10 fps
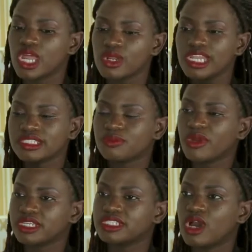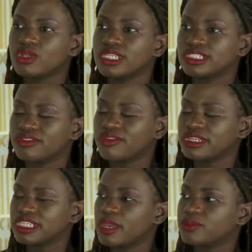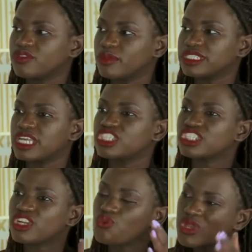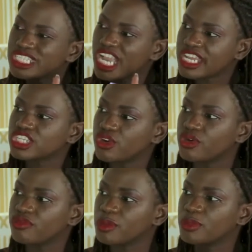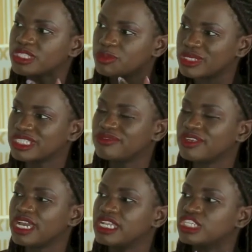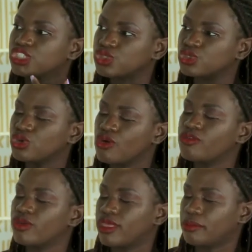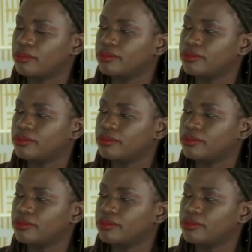now let's break down the different types of massages and which category of people specifically should go for them.